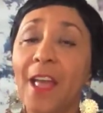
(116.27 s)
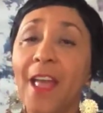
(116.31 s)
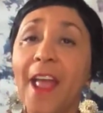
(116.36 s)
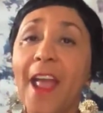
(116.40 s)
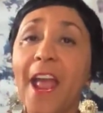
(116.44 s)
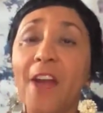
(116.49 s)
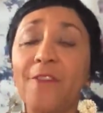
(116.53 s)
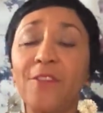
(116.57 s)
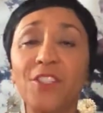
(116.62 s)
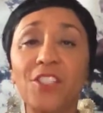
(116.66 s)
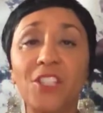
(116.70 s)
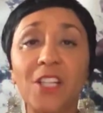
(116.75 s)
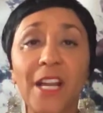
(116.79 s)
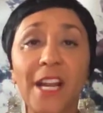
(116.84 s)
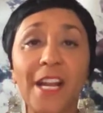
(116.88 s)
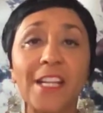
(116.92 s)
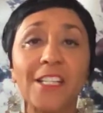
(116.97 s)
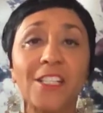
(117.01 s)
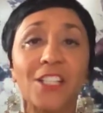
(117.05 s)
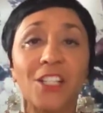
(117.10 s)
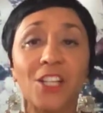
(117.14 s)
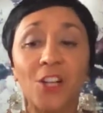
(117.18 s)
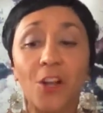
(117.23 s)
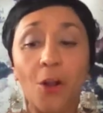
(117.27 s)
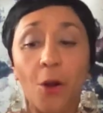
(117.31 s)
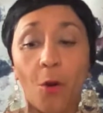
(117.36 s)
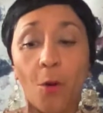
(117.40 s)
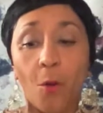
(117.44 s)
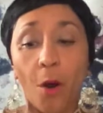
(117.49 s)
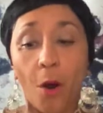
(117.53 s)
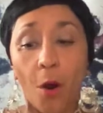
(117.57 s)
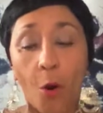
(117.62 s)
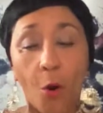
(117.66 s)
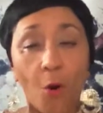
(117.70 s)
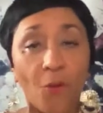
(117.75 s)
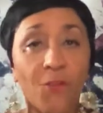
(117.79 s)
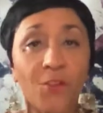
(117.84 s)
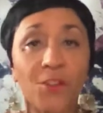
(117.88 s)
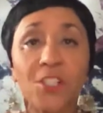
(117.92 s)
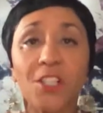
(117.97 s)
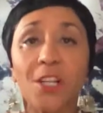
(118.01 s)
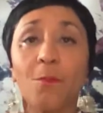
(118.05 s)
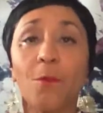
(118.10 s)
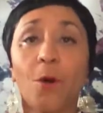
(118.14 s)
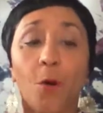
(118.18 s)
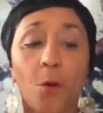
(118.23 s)
have a chance to go over
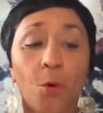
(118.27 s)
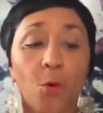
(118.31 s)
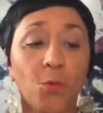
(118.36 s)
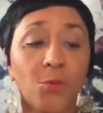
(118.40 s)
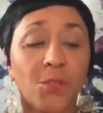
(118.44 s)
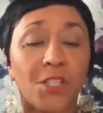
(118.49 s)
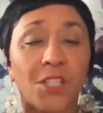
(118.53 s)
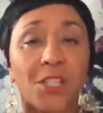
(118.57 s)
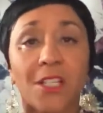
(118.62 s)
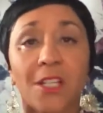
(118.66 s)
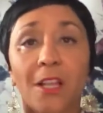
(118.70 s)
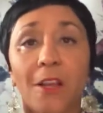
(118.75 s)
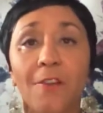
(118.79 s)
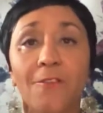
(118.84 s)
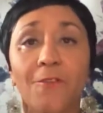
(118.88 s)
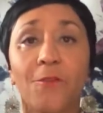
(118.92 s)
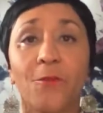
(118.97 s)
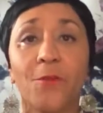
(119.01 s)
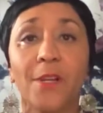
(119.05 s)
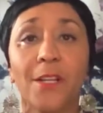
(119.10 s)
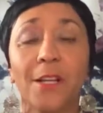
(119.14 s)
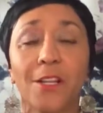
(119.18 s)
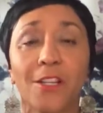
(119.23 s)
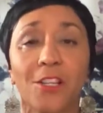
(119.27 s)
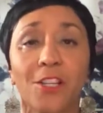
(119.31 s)
some old stuff with,